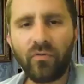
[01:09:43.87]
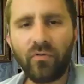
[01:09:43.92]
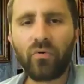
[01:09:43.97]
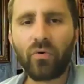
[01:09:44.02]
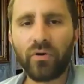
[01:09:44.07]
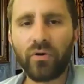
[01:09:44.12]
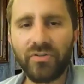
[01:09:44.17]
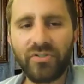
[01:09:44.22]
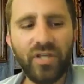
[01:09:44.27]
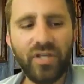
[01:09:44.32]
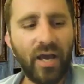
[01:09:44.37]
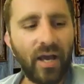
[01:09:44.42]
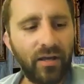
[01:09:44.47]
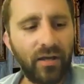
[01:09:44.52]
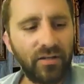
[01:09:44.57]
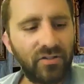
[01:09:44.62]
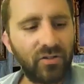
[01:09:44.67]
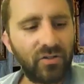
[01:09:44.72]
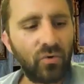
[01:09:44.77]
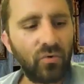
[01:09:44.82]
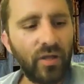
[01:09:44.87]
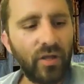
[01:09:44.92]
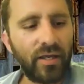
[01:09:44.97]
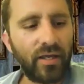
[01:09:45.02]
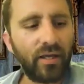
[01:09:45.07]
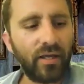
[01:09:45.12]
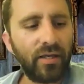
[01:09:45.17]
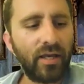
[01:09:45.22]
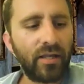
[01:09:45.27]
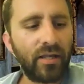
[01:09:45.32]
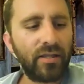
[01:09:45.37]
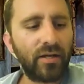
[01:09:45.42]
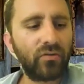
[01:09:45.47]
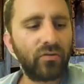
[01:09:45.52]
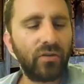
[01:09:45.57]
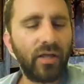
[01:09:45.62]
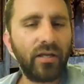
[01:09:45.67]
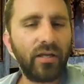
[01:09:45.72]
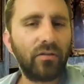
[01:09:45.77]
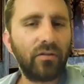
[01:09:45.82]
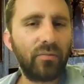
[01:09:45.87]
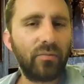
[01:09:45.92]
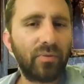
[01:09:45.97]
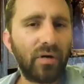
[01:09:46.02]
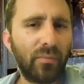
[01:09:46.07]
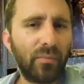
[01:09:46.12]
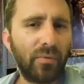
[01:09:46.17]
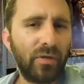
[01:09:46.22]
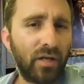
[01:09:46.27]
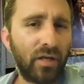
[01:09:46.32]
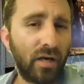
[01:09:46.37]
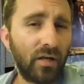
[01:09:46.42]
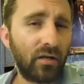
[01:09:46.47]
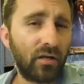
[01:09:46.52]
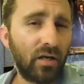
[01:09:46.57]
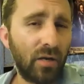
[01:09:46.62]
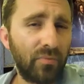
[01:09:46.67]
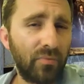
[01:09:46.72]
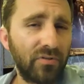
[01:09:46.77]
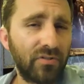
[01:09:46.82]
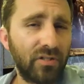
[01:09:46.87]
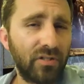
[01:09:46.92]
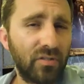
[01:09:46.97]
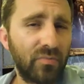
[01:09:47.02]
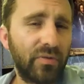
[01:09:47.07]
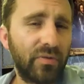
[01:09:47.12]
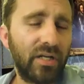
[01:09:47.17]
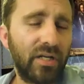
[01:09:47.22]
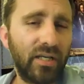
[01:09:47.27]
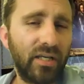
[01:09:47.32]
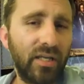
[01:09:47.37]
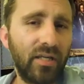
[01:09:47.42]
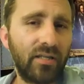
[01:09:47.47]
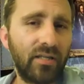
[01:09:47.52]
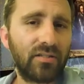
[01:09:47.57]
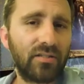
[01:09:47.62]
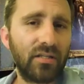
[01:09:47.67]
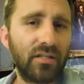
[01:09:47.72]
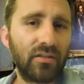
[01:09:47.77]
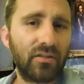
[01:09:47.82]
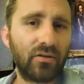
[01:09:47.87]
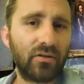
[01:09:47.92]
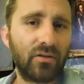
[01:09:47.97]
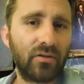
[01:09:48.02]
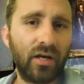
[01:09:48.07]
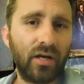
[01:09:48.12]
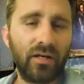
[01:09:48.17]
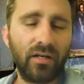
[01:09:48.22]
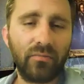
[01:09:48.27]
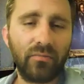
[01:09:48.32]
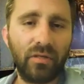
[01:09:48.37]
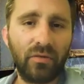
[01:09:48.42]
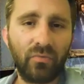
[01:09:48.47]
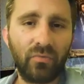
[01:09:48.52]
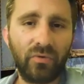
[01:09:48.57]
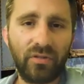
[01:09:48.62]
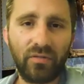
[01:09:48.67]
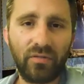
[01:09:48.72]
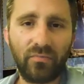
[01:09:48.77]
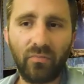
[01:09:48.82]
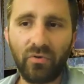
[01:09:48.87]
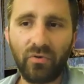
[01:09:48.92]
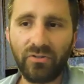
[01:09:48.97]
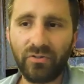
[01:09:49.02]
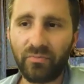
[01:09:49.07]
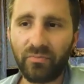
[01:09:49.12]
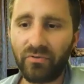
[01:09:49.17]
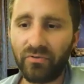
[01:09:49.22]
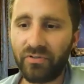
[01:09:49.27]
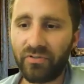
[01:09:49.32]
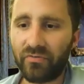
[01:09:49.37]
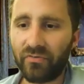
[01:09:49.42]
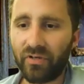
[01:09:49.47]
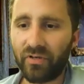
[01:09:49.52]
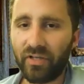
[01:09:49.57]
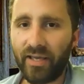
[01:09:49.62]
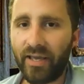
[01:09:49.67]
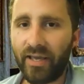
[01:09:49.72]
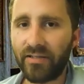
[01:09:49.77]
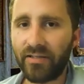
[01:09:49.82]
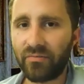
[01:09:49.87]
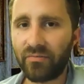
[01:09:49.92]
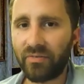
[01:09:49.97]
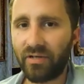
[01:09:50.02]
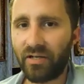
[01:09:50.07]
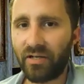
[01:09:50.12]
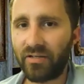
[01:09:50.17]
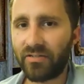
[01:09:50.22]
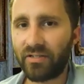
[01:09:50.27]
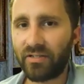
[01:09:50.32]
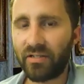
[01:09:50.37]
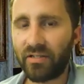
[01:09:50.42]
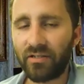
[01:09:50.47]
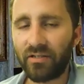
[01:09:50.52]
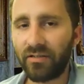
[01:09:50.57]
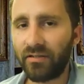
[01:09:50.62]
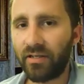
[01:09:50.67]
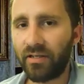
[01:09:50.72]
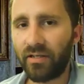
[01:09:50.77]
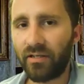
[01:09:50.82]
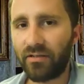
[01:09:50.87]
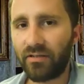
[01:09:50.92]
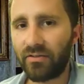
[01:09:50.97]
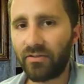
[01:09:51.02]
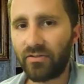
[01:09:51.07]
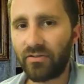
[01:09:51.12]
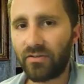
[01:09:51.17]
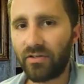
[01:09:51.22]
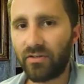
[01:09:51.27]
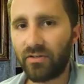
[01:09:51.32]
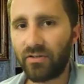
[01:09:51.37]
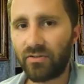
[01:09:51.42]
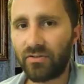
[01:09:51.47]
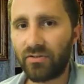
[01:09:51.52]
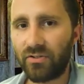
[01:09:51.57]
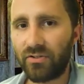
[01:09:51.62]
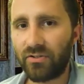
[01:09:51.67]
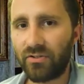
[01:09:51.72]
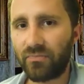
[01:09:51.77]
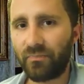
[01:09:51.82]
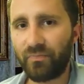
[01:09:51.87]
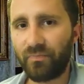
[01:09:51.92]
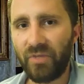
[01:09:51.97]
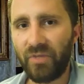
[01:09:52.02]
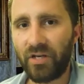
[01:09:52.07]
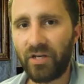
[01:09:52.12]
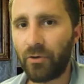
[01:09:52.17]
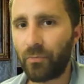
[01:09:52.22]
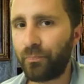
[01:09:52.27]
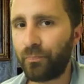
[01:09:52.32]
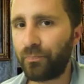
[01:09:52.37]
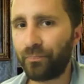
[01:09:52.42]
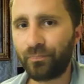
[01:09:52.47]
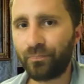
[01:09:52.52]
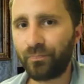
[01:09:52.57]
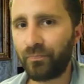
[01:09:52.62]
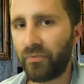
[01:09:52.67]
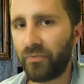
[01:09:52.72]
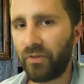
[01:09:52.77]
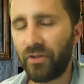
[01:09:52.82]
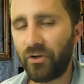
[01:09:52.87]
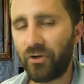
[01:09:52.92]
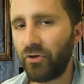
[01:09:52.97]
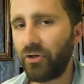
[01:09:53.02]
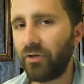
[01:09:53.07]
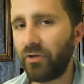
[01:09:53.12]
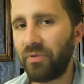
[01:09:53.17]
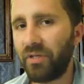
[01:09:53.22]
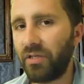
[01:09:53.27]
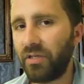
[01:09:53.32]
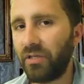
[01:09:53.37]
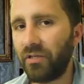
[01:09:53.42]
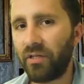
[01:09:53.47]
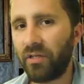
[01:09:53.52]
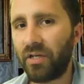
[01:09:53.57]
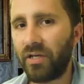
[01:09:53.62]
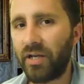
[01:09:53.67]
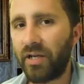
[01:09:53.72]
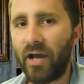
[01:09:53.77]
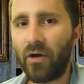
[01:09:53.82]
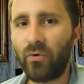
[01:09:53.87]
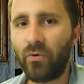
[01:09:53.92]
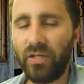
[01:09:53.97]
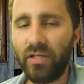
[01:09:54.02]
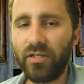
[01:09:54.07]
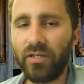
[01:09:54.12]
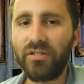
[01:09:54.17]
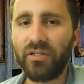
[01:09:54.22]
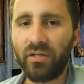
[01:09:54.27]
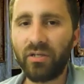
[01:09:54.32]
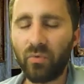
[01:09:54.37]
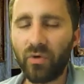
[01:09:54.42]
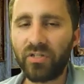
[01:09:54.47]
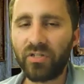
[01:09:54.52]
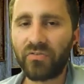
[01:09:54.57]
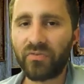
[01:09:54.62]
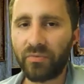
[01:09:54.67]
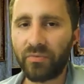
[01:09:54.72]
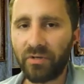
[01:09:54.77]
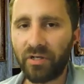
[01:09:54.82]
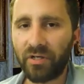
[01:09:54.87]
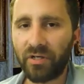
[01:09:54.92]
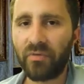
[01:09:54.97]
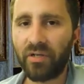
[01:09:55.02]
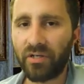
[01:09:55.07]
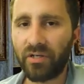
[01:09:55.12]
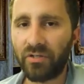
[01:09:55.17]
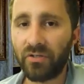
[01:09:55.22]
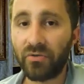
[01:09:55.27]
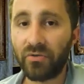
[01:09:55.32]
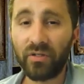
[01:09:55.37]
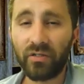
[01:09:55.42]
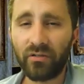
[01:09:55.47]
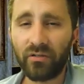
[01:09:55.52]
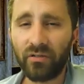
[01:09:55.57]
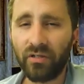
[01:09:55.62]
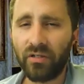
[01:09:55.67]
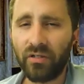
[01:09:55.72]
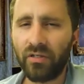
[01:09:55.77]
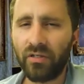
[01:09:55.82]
Of course, yeah. So like again, they're likely probably not accomplices, but I can't say that they're not. I mean, with the multiple different gangs in Boston, and like there's just there could be, and how easy it was for them to come in and do it.